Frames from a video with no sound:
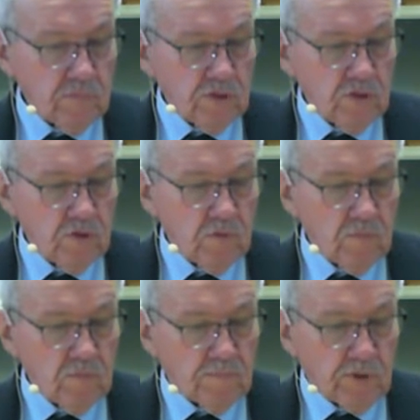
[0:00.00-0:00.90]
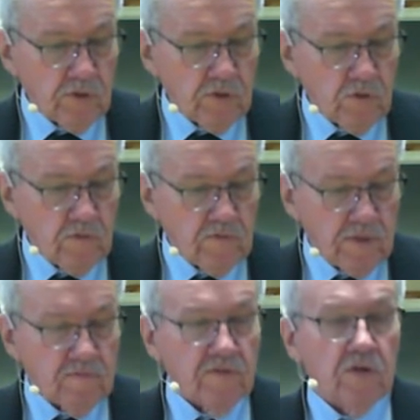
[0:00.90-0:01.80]
You prove
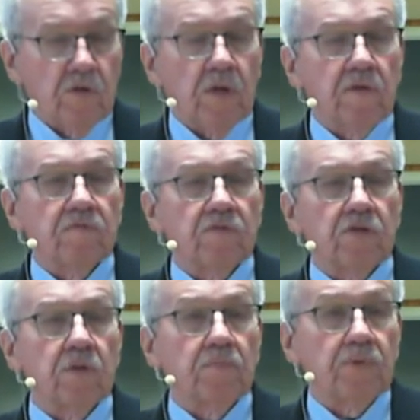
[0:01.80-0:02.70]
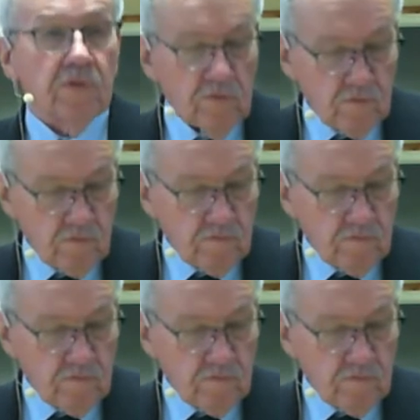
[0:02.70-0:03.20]
in view of to approve.